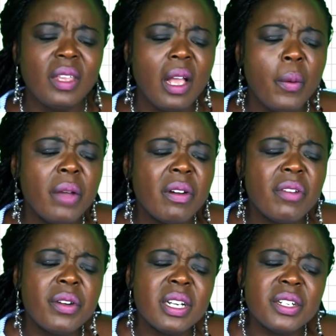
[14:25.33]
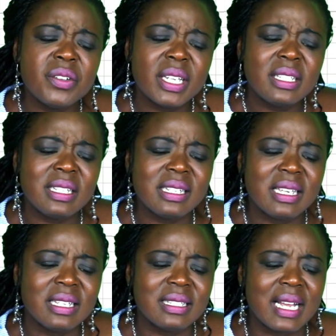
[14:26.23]
However, very interesting
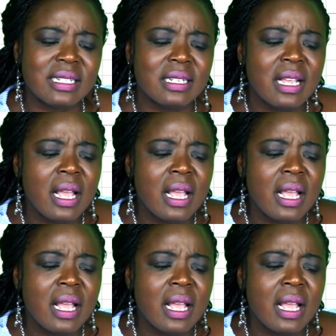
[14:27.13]
is that